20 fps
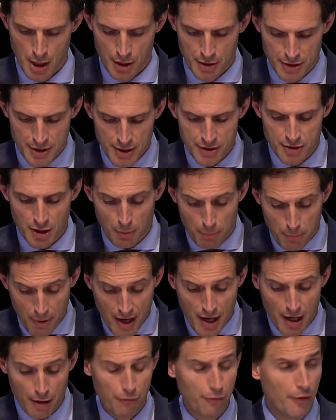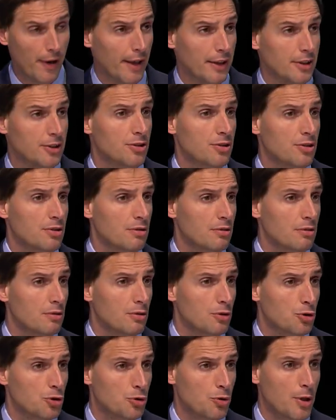These are bare facts,
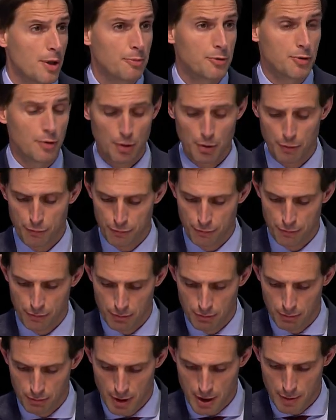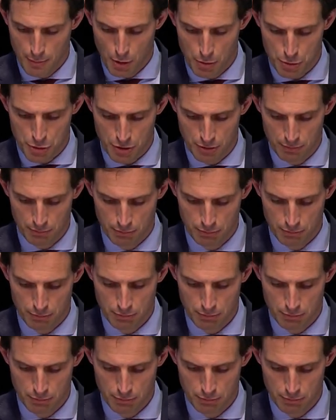stripped of emotion.